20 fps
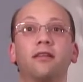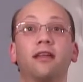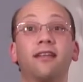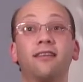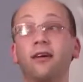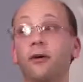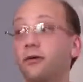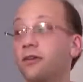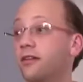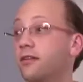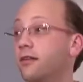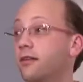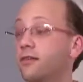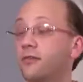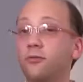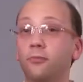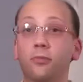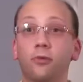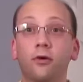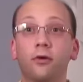That's how I did the
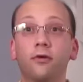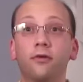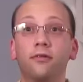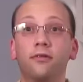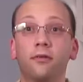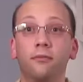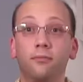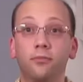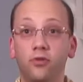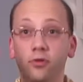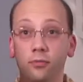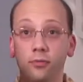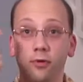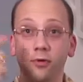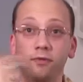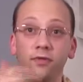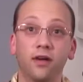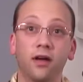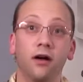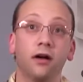Zubro the
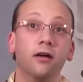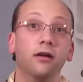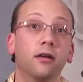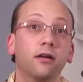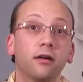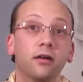Zubrovka.